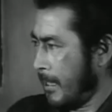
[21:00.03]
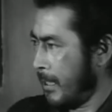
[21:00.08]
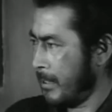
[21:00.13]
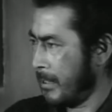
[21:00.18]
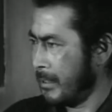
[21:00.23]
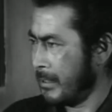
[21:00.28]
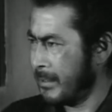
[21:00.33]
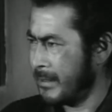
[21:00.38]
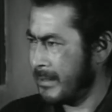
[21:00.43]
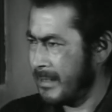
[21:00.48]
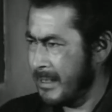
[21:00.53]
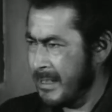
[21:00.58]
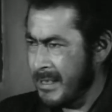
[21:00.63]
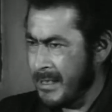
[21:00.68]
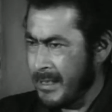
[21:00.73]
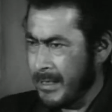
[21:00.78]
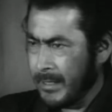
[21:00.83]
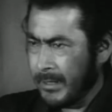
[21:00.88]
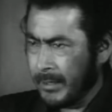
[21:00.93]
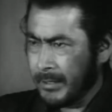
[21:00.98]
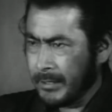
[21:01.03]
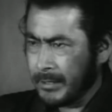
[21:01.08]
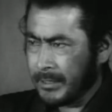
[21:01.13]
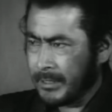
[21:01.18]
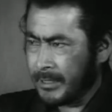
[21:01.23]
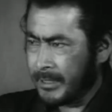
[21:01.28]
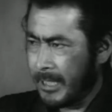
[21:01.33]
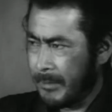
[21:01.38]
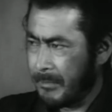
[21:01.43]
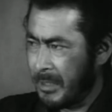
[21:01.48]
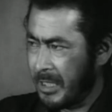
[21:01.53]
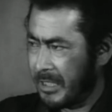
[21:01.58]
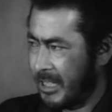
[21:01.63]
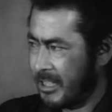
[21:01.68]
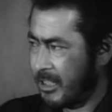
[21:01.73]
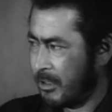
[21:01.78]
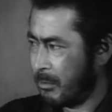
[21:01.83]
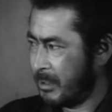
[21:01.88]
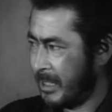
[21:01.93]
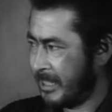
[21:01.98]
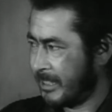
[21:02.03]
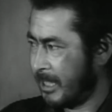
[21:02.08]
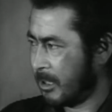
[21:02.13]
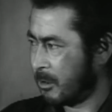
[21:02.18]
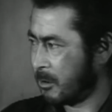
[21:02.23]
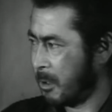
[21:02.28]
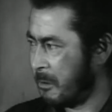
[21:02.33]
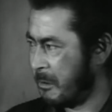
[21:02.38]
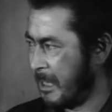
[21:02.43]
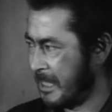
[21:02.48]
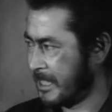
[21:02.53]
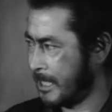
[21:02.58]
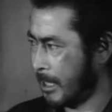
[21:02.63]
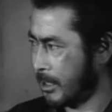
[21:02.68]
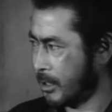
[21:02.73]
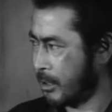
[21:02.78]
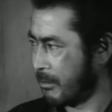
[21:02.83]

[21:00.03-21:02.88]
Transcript: And even though this has more humor, I felt like it